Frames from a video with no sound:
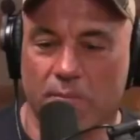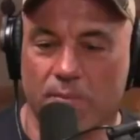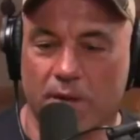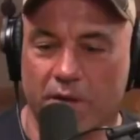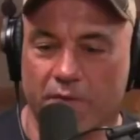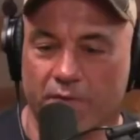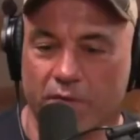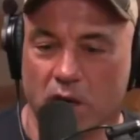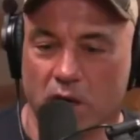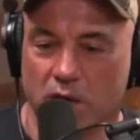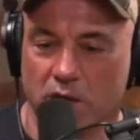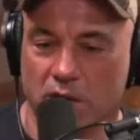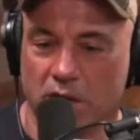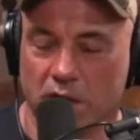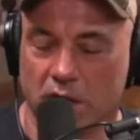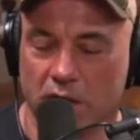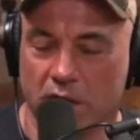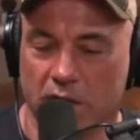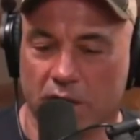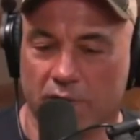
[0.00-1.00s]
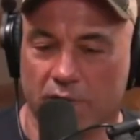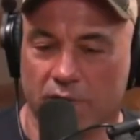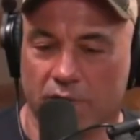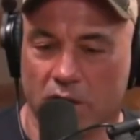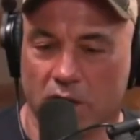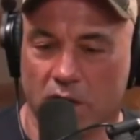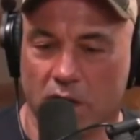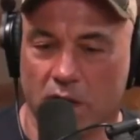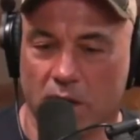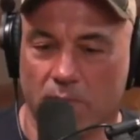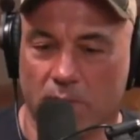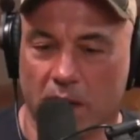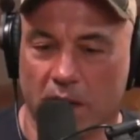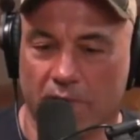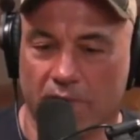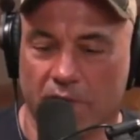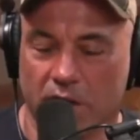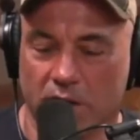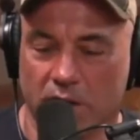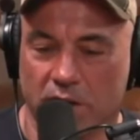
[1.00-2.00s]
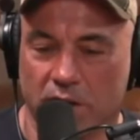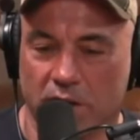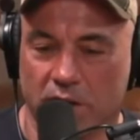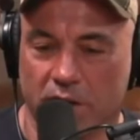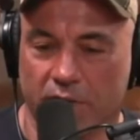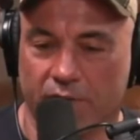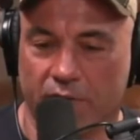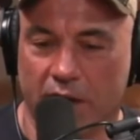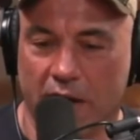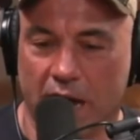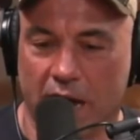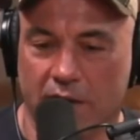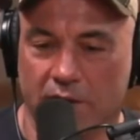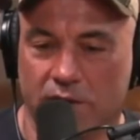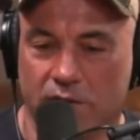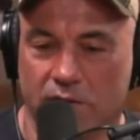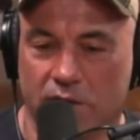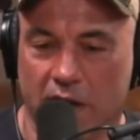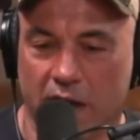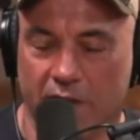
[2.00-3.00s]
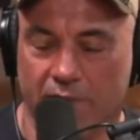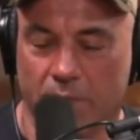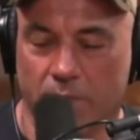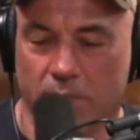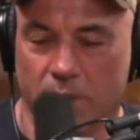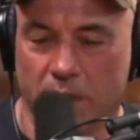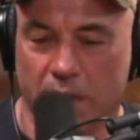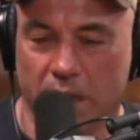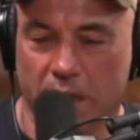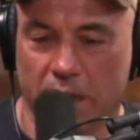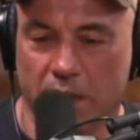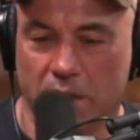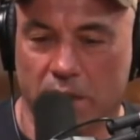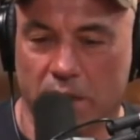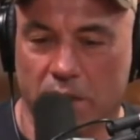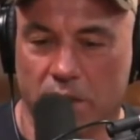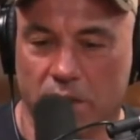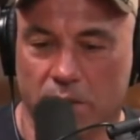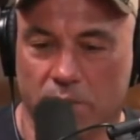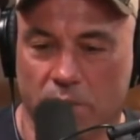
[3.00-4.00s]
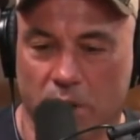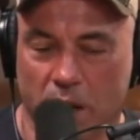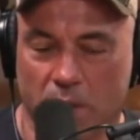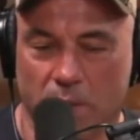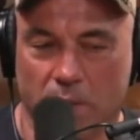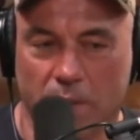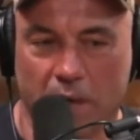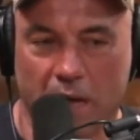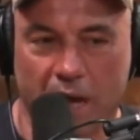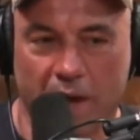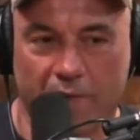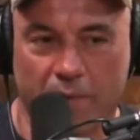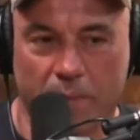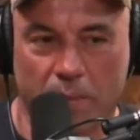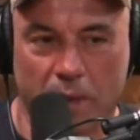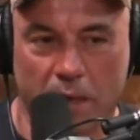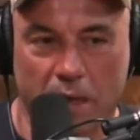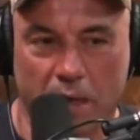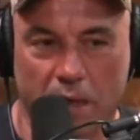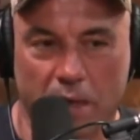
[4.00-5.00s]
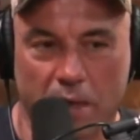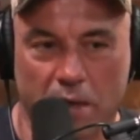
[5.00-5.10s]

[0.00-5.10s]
to be a volunteer, even if they're an unpaid volunteer, and if he asks you to have a plan, you should probably have a plan.